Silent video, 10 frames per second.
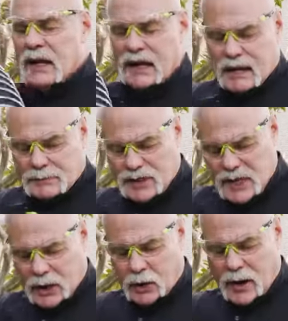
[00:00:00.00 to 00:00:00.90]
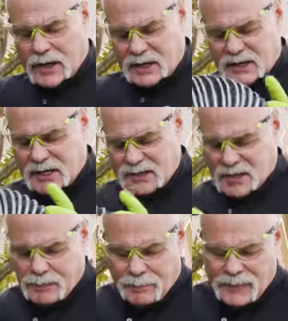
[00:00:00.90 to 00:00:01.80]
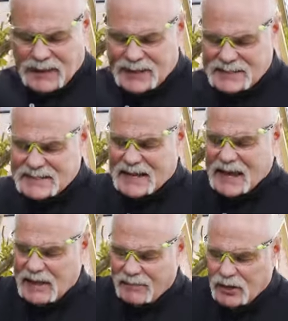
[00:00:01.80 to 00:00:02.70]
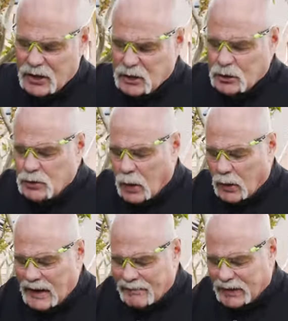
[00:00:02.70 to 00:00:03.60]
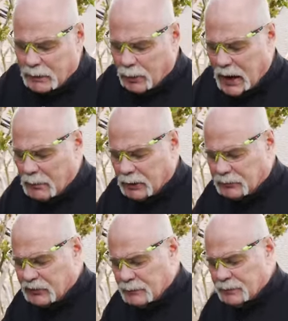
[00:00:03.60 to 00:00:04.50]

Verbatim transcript: it comes in great condition, it's safe, you don't have any problems.